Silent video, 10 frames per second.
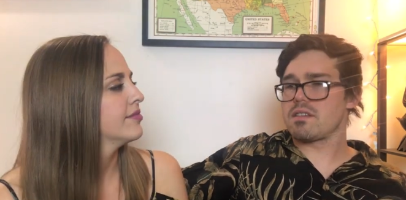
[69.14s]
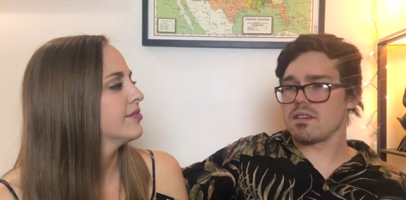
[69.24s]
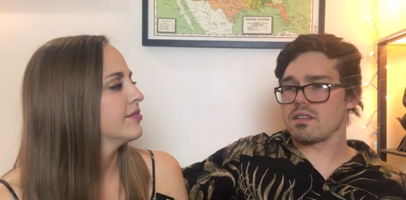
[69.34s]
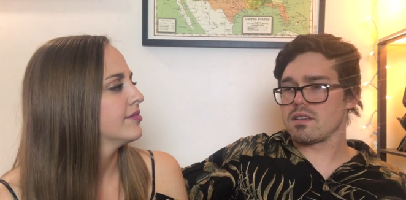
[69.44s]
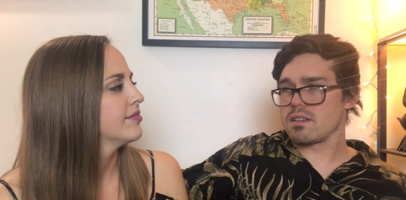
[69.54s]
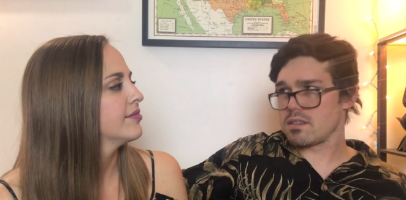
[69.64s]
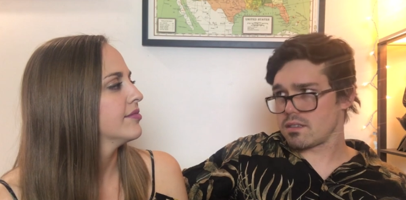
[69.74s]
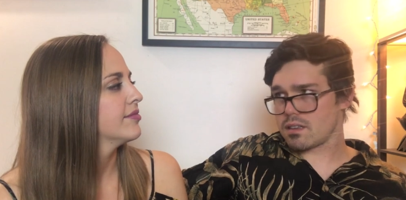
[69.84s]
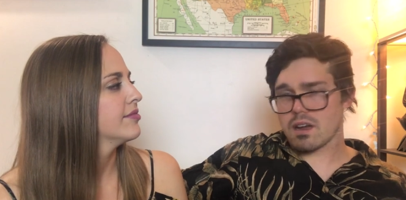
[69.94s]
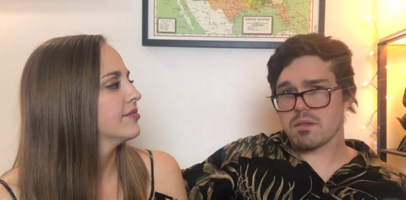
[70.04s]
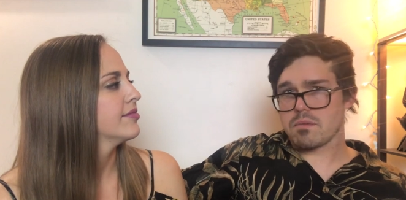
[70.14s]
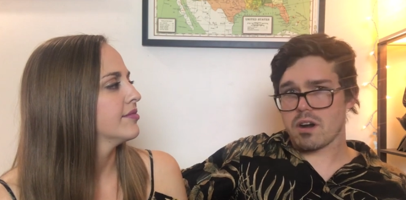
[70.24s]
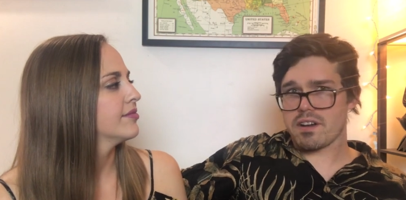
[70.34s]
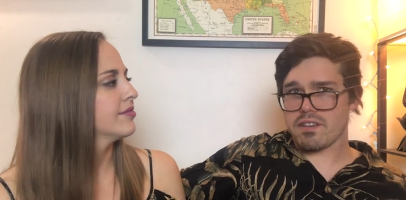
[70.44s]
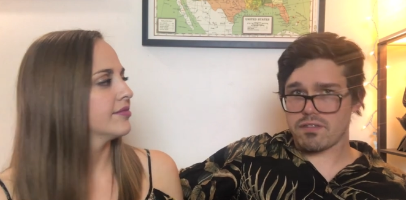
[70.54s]
Speaker 1: thing that
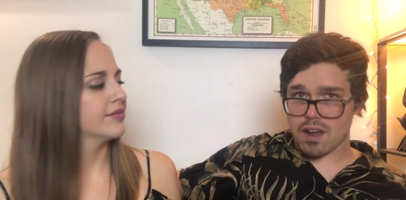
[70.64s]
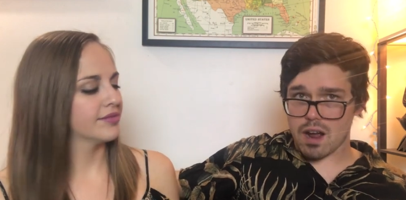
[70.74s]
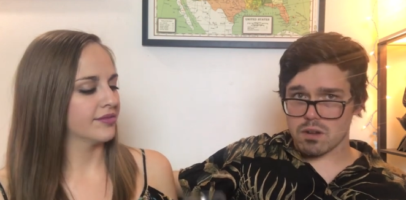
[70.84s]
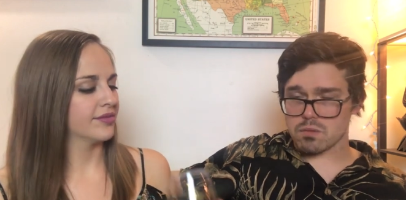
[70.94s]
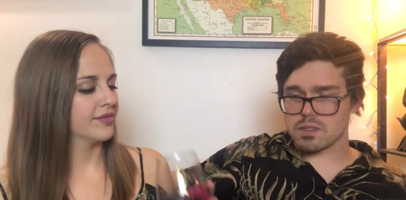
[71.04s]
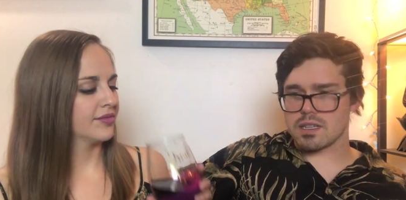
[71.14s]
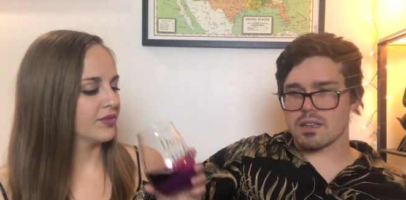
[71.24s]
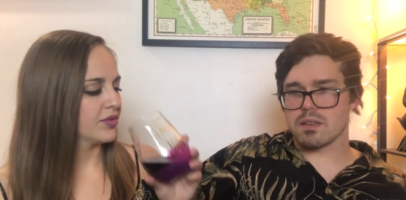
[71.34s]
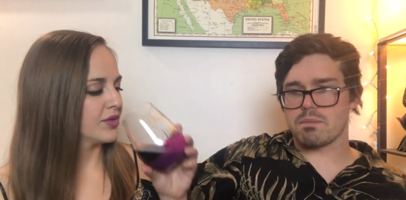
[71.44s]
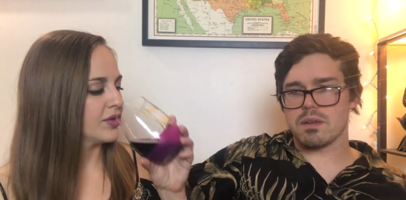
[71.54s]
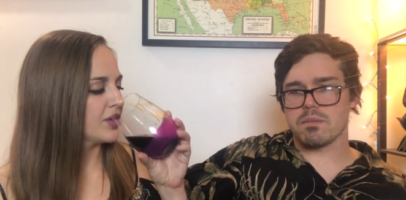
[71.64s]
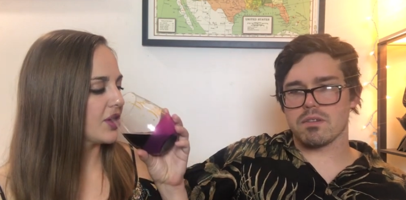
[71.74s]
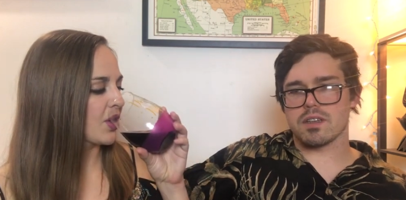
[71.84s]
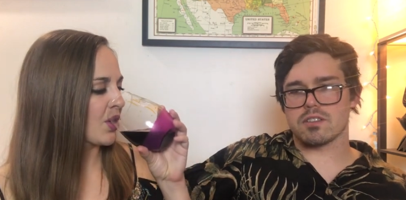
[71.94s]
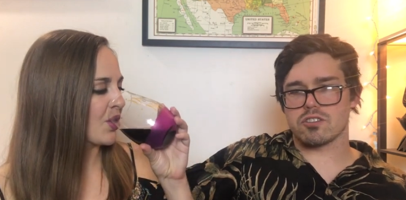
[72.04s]
KonMari found was that the
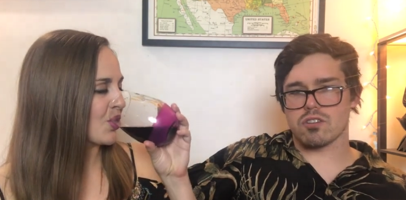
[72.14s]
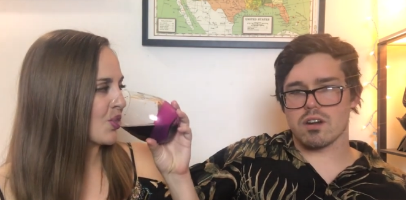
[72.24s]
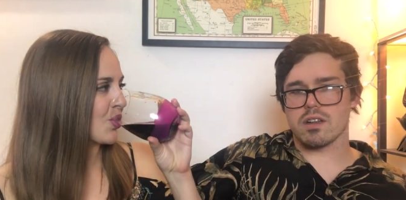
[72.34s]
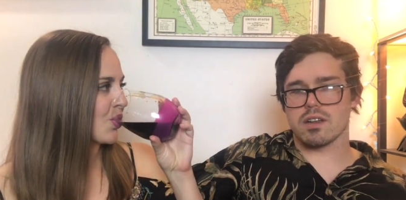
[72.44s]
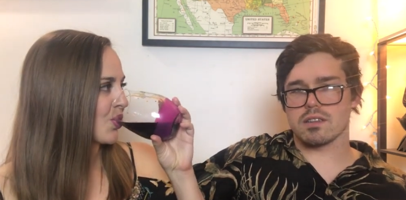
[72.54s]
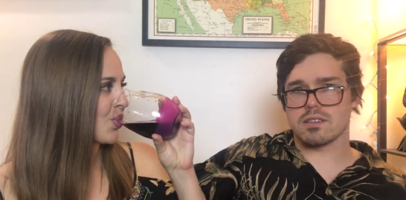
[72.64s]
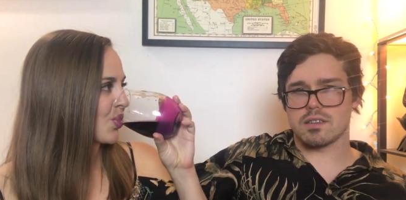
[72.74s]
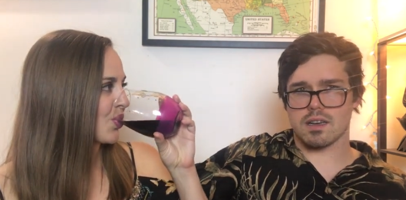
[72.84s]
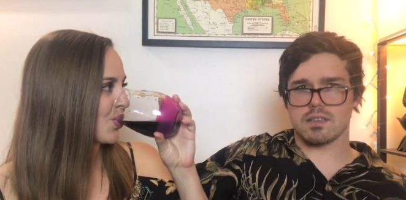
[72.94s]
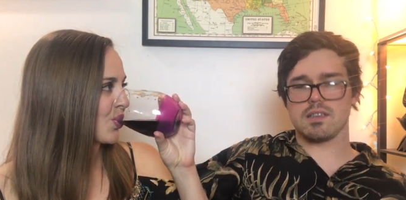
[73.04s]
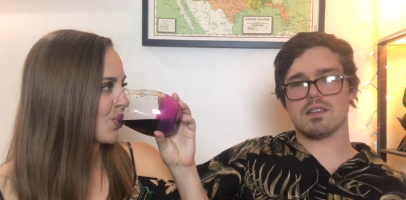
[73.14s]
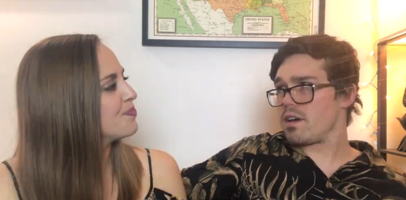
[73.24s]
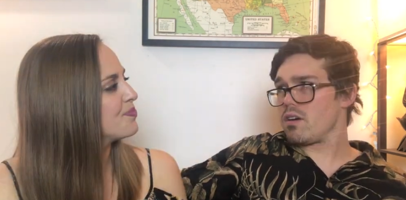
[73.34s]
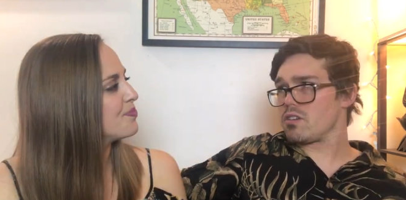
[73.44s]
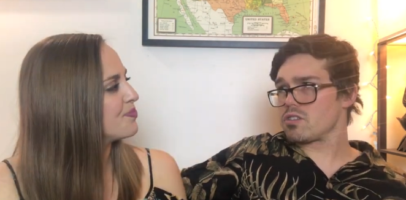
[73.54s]
people that started on this technique,
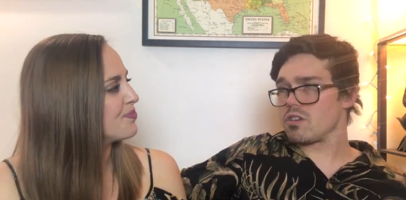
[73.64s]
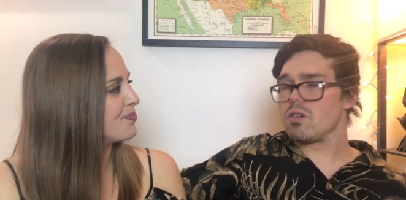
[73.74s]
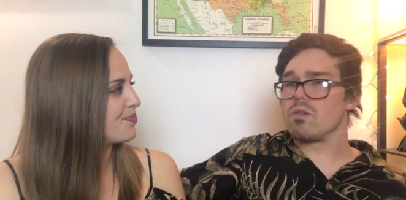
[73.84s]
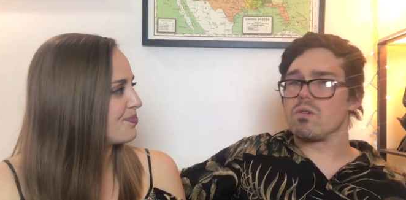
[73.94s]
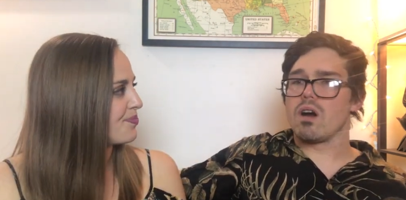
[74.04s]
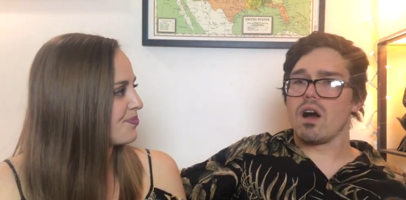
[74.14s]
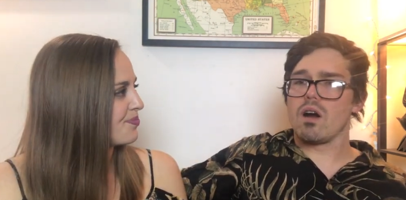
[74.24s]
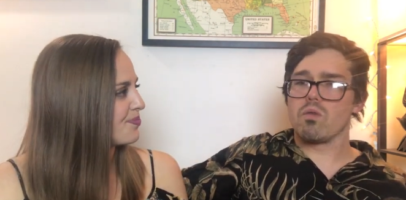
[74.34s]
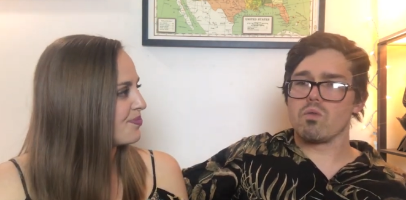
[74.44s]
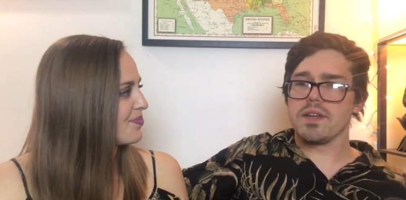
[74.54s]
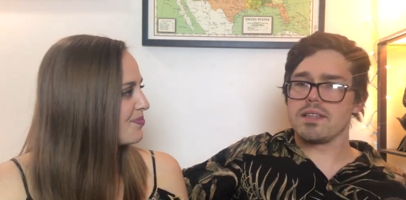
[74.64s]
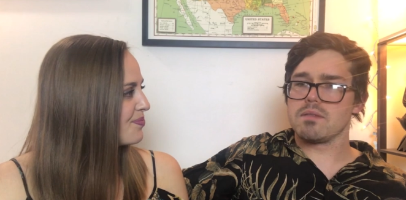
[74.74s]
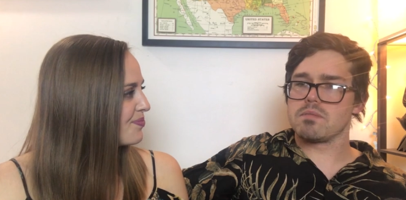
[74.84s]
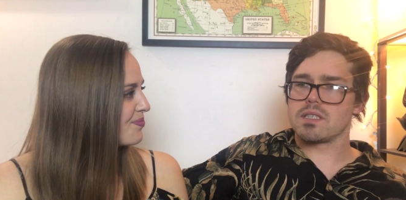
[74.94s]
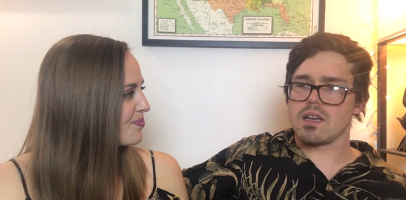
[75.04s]
they also rid
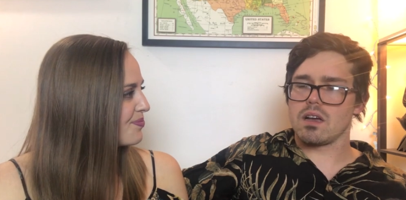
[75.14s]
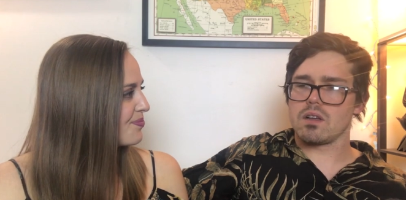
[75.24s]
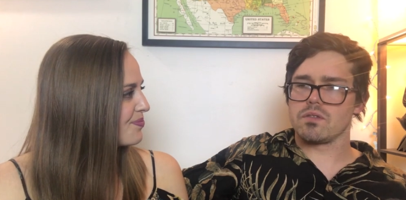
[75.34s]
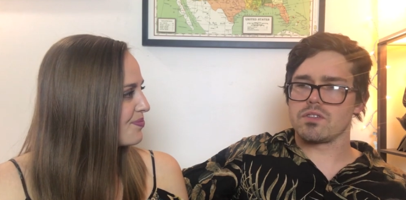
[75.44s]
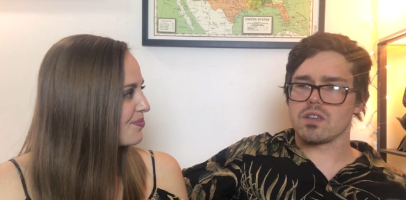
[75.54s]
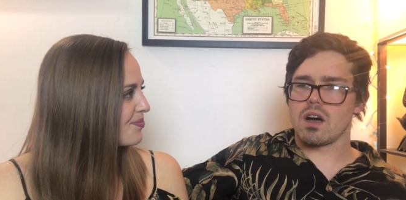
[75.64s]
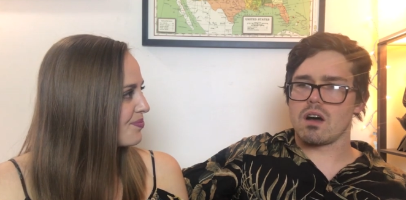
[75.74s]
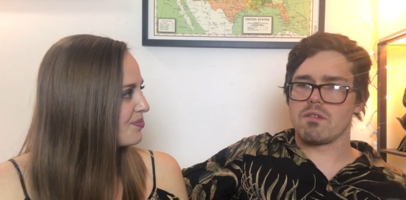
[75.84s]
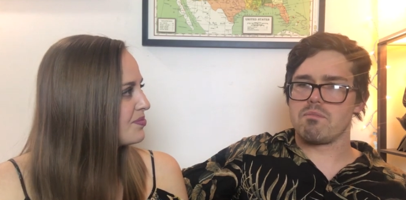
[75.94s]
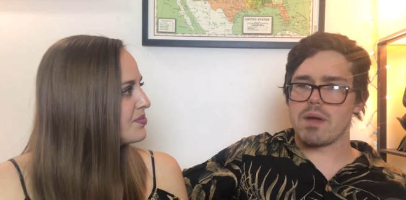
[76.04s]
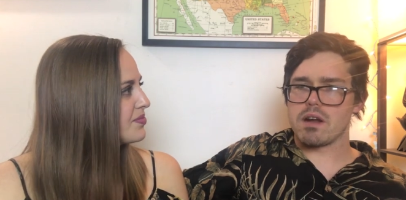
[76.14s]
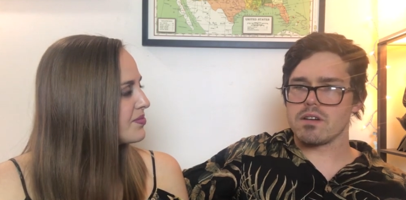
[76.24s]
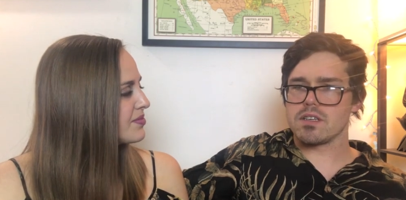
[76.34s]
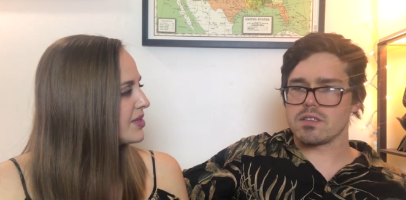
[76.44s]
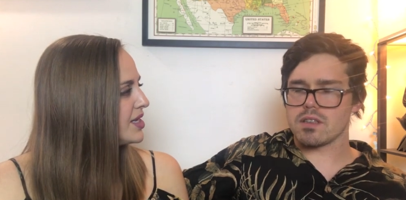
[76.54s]
themselves of
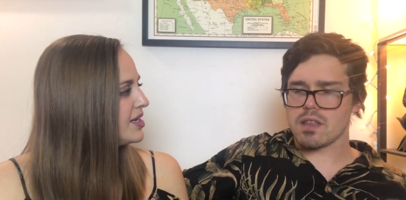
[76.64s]
barriers